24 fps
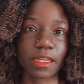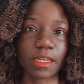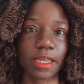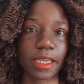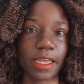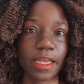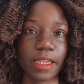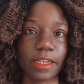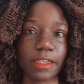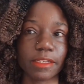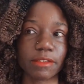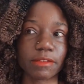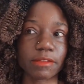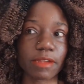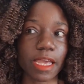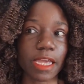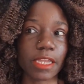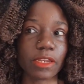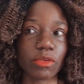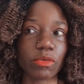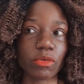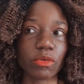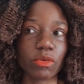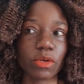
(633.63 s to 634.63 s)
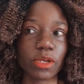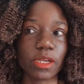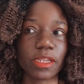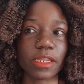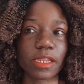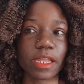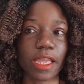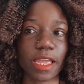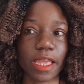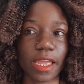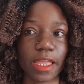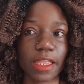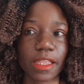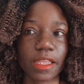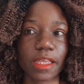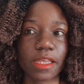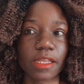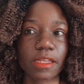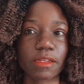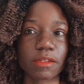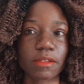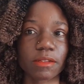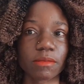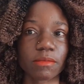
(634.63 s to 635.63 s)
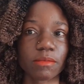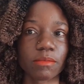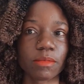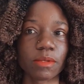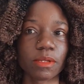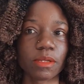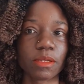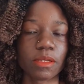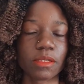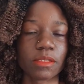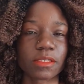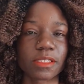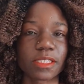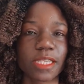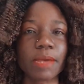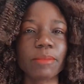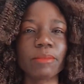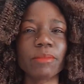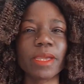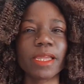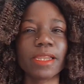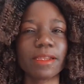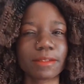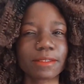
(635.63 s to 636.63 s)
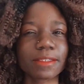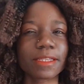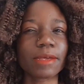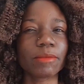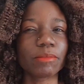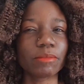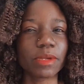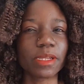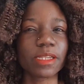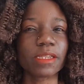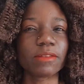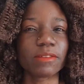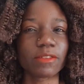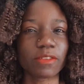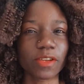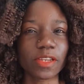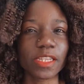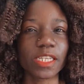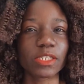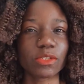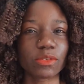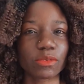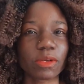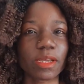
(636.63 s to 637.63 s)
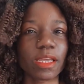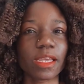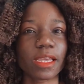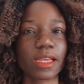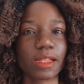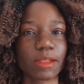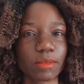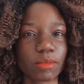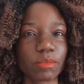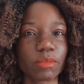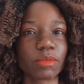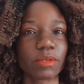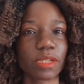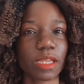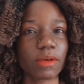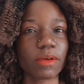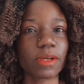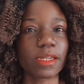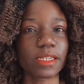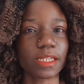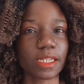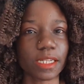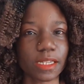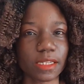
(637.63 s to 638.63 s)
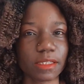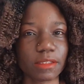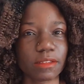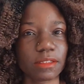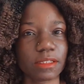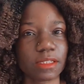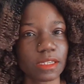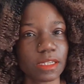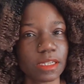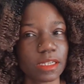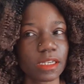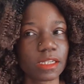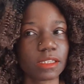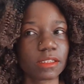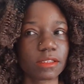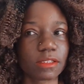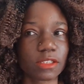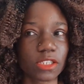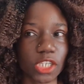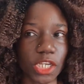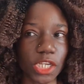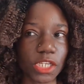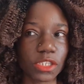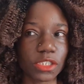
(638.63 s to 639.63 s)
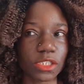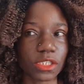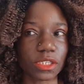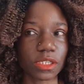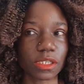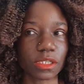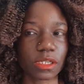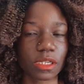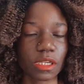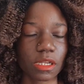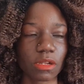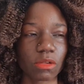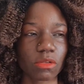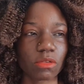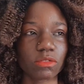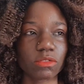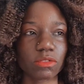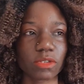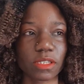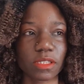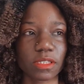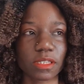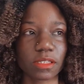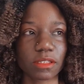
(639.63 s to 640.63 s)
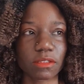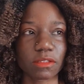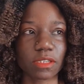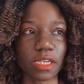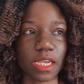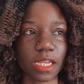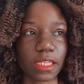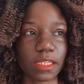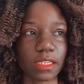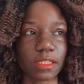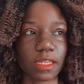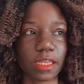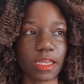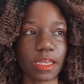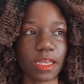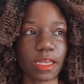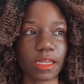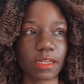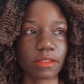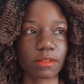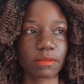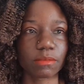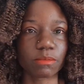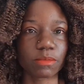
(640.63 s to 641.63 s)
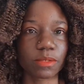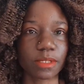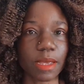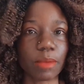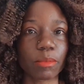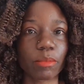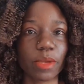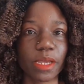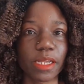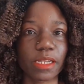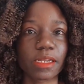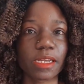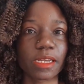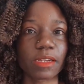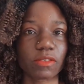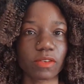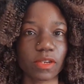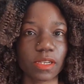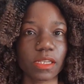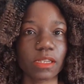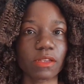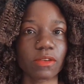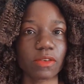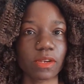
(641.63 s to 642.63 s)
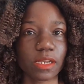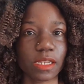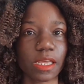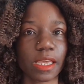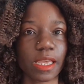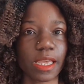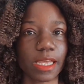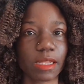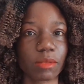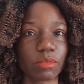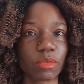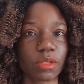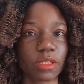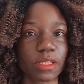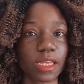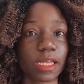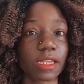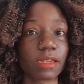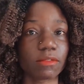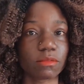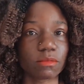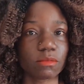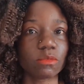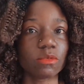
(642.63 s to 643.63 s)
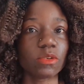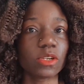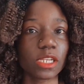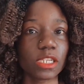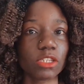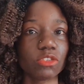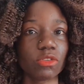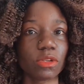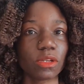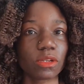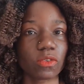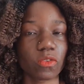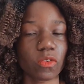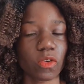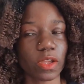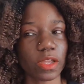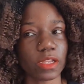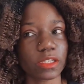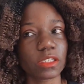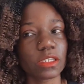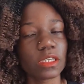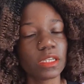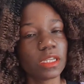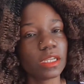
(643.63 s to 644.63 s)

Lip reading: And I know in Kenya, some men really do help nowadays. It's changing. Also in the childcare, some men are really helping. They're really doing great.